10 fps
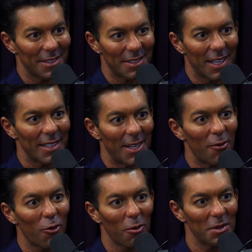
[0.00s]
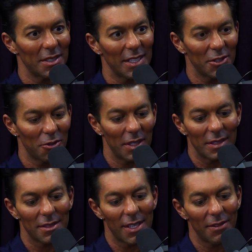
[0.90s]
This goddamn formula. This kid's
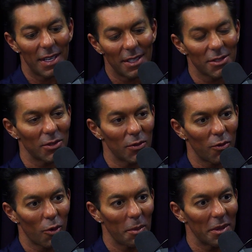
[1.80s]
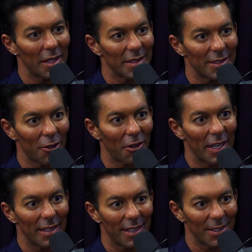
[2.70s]
drinking 7 ounces of formula at
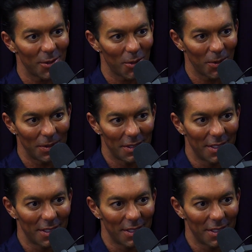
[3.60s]
38 days old.